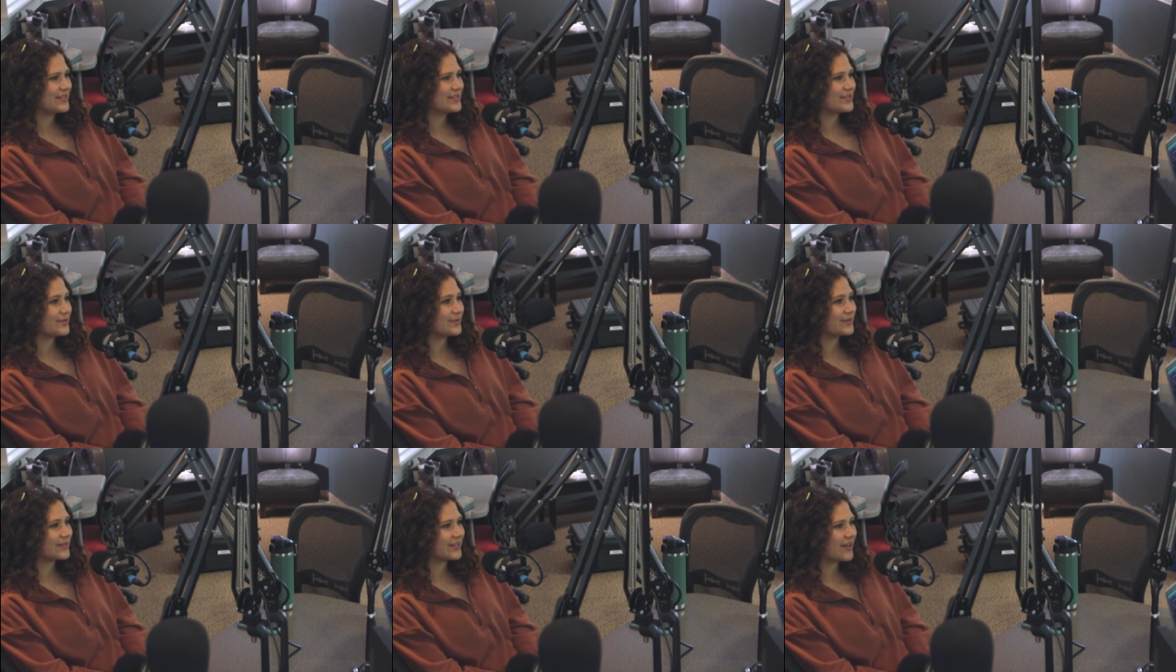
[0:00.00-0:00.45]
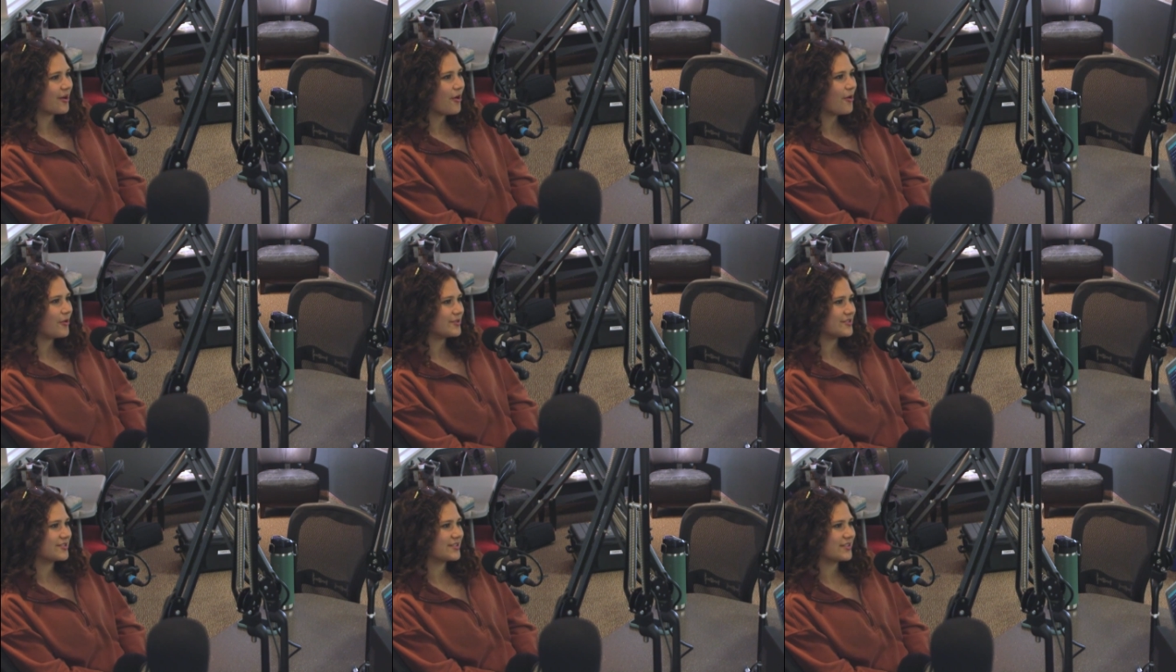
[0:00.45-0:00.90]
So we're
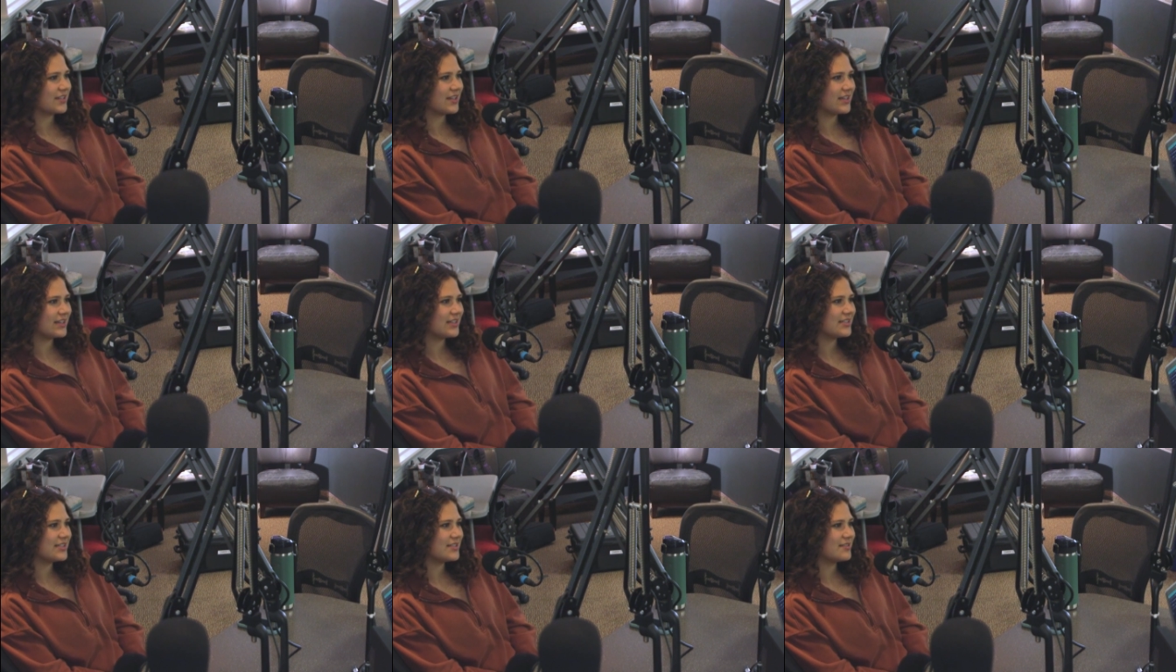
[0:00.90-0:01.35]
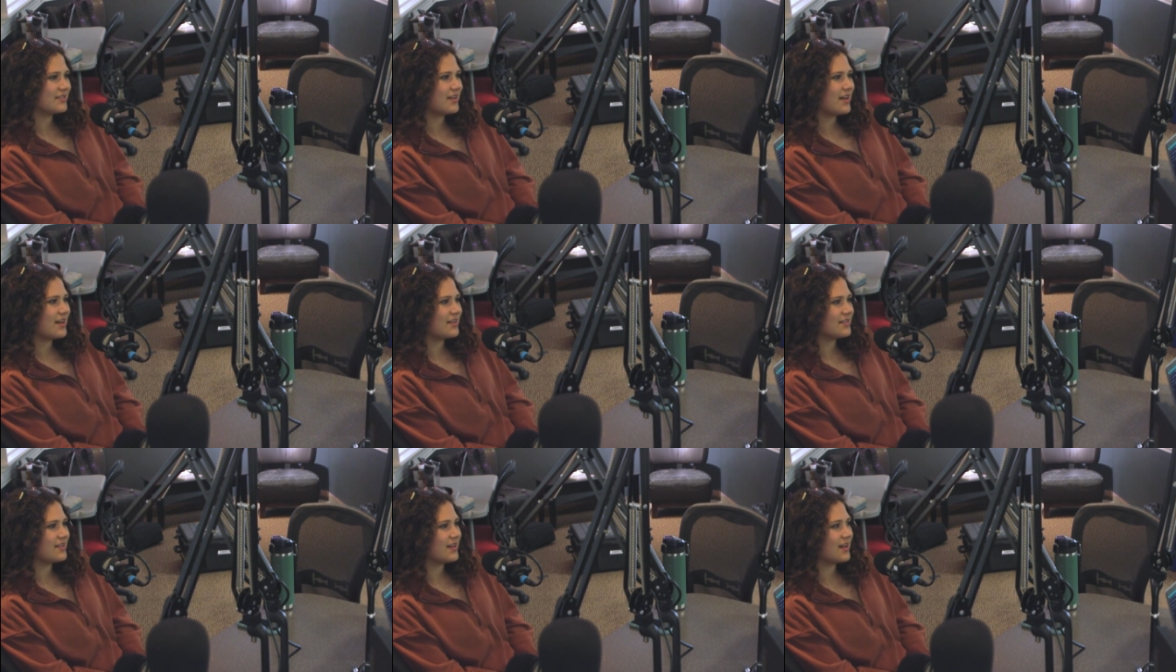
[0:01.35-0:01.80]
also going to do
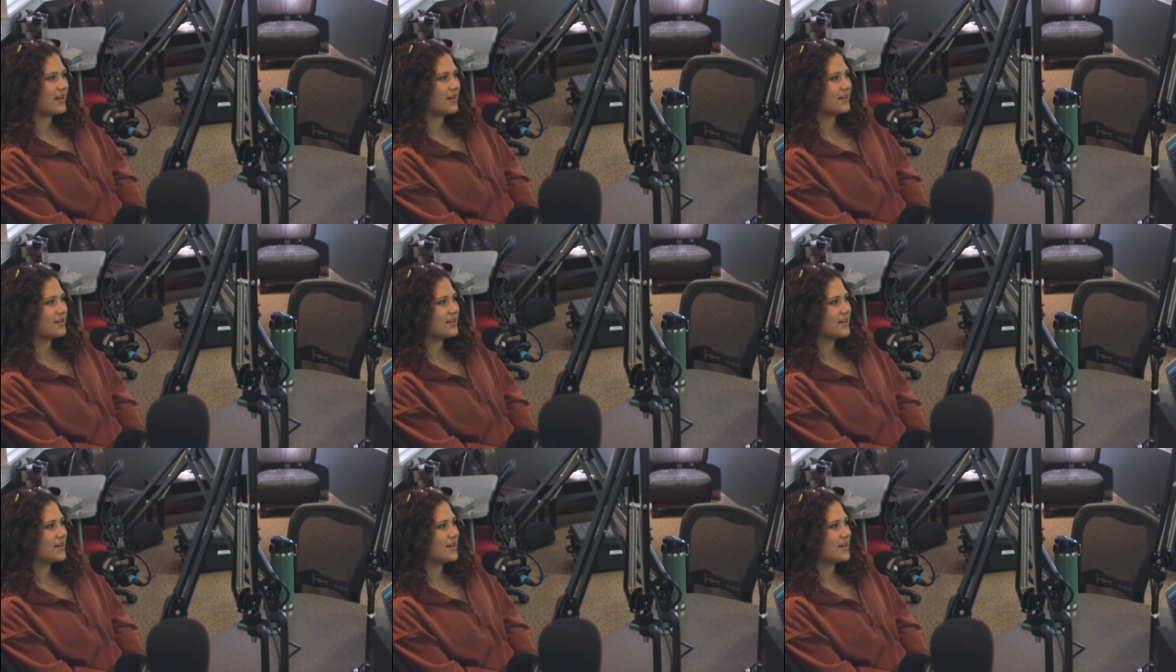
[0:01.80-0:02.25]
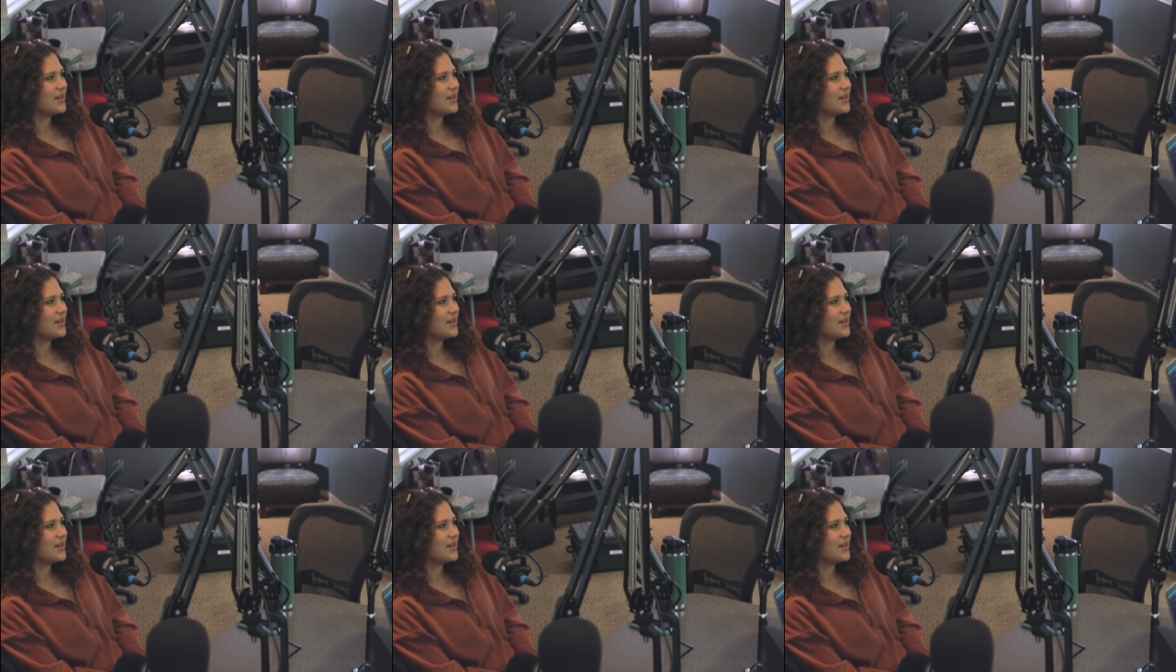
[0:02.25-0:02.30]
that